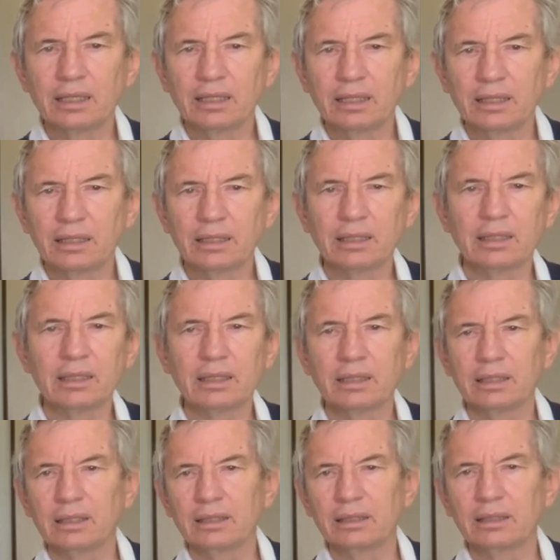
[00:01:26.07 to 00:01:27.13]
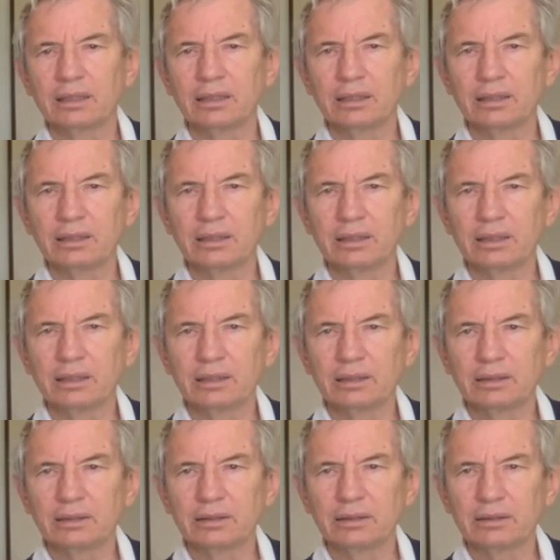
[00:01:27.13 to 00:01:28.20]

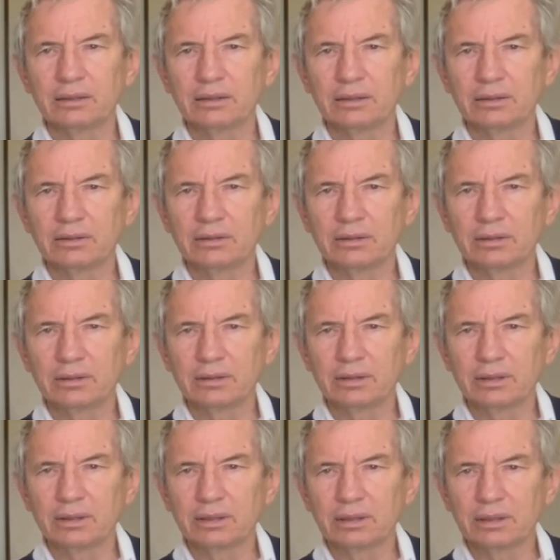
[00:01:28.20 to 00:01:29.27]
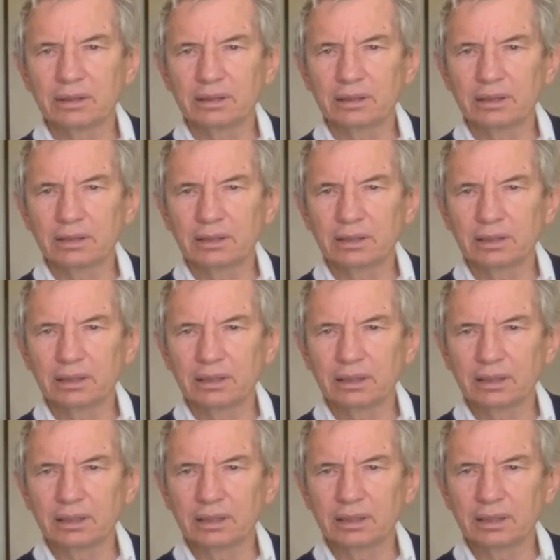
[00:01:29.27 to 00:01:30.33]

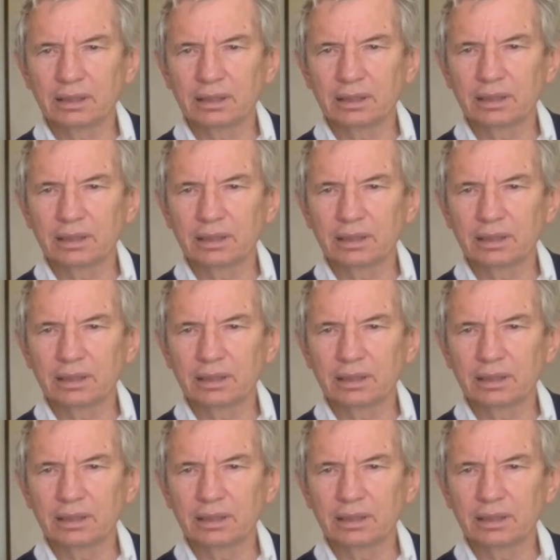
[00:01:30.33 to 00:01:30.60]
The person shown says nothing.